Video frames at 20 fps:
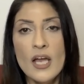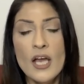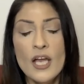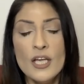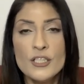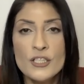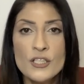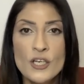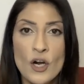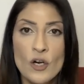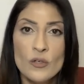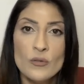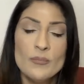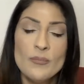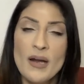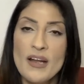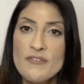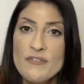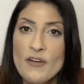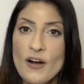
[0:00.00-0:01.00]
You know,
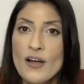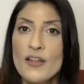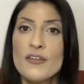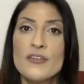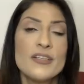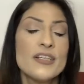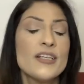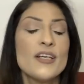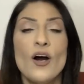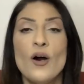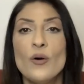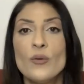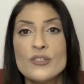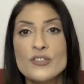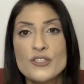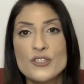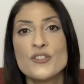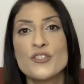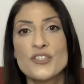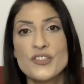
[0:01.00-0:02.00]
my father, he
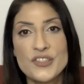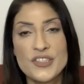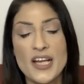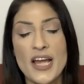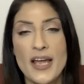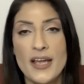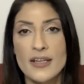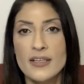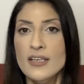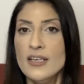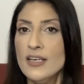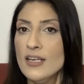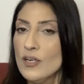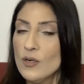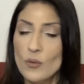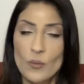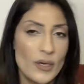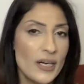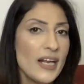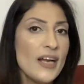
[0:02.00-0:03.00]
always used to say,
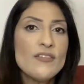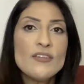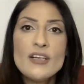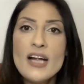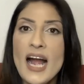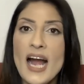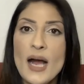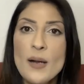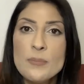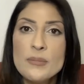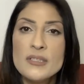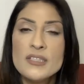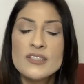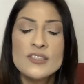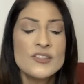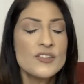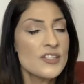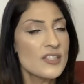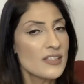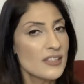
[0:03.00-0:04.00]
whatever
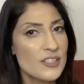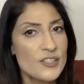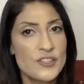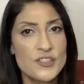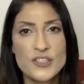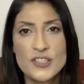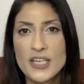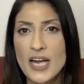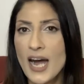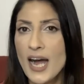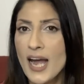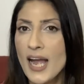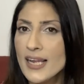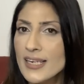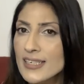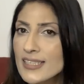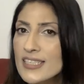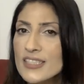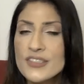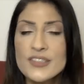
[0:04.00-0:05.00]
happens, the
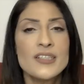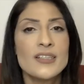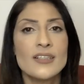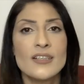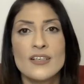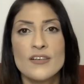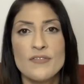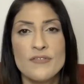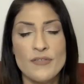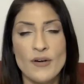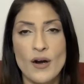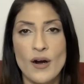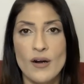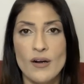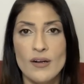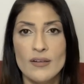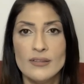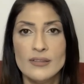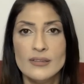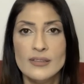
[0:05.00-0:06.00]
sky isn't going to
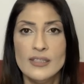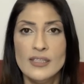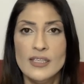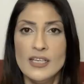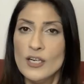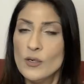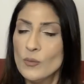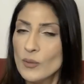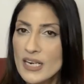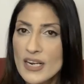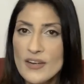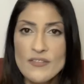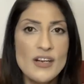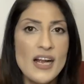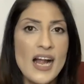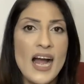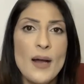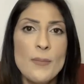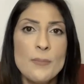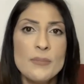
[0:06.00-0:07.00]
fall. Whatever
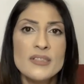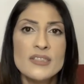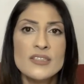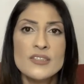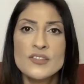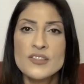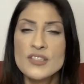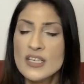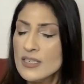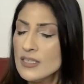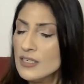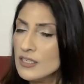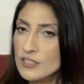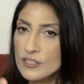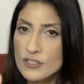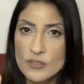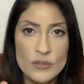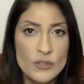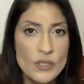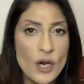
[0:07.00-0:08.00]
happens,
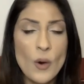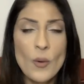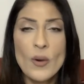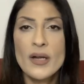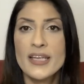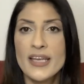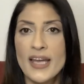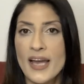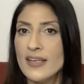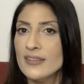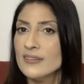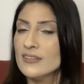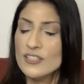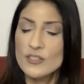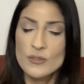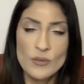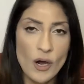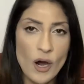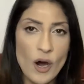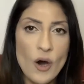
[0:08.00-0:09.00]
you go again.
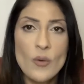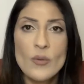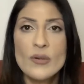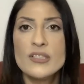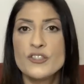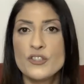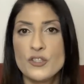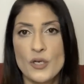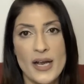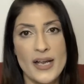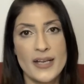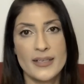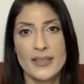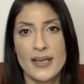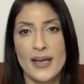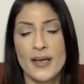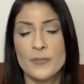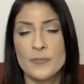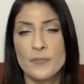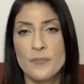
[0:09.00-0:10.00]
You always try
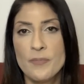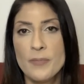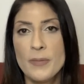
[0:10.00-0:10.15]
again.